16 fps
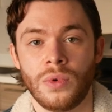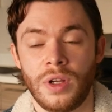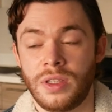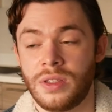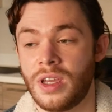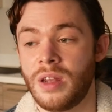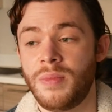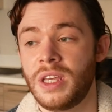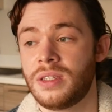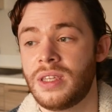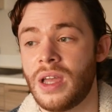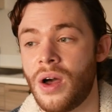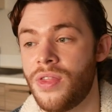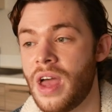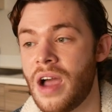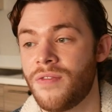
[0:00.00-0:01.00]
It's going to be a
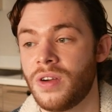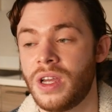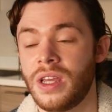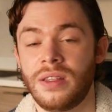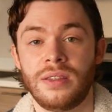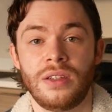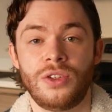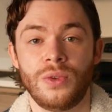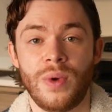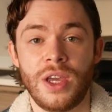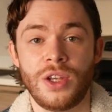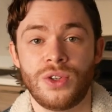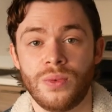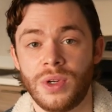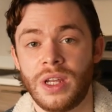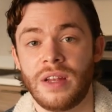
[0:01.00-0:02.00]
South African
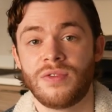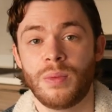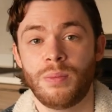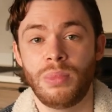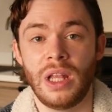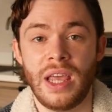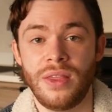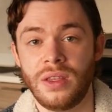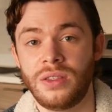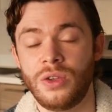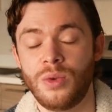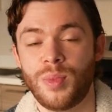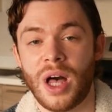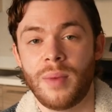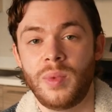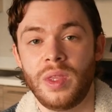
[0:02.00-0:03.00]
situation. We're going to have to blend the two
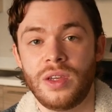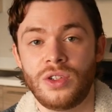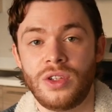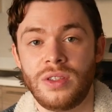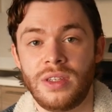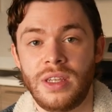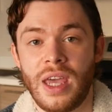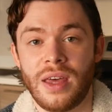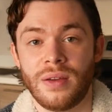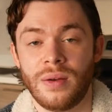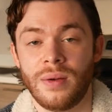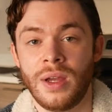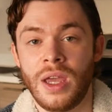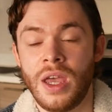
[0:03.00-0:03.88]
populations together.